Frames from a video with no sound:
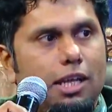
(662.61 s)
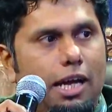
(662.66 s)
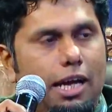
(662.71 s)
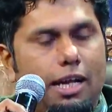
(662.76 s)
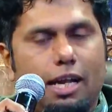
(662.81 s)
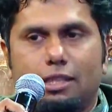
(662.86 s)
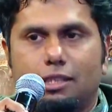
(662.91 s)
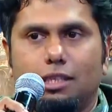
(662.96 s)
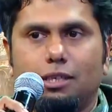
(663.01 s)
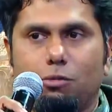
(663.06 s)

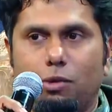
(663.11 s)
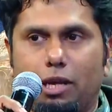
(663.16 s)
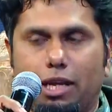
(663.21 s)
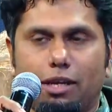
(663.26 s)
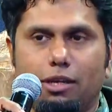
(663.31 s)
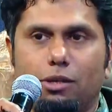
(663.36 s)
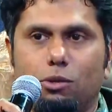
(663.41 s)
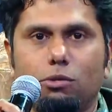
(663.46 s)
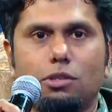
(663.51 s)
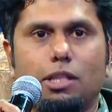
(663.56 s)
And I think we
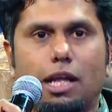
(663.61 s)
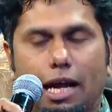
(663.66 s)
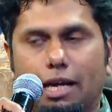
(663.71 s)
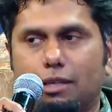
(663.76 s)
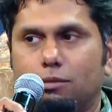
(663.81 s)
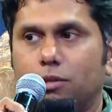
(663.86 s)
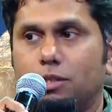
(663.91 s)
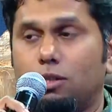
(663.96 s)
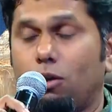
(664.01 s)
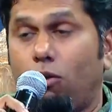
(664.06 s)
can do that
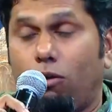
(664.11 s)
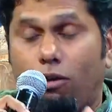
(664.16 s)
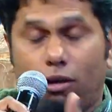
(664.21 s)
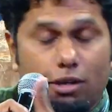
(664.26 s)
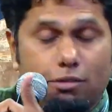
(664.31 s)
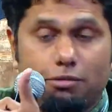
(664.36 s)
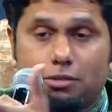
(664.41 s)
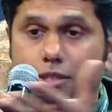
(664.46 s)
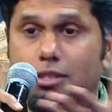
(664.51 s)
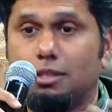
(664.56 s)
with all
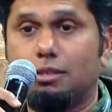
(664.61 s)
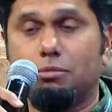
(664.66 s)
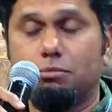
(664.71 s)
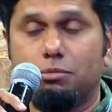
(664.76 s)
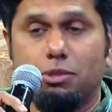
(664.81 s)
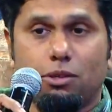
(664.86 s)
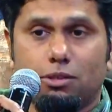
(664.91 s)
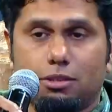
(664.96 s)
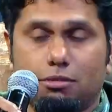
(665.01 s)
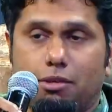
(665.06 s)
of the,
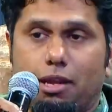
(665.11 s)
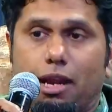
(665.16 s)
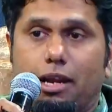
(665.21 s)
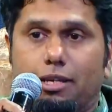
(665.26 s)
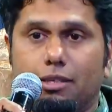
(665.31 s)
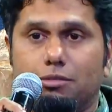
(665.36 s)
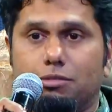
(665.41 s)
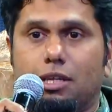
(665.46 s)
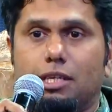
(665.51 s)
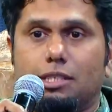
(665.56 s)
you know, the
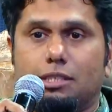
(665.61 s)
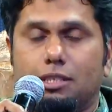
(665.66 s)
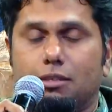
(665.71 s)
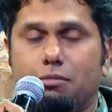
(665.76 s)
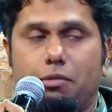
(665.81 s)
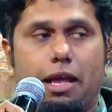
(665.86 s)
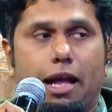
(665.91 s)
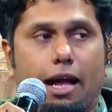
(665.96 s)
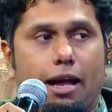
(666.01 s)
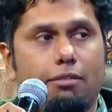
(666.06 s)
variety of culture that
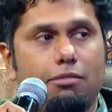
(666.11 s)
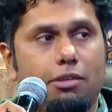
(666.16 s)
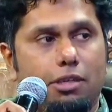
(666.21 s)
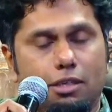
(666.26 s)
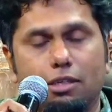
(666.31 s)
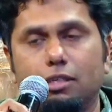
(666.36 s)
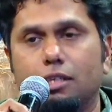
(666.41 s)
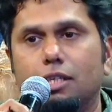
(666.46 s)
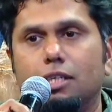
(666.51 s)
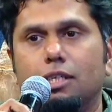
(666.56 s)
we have here.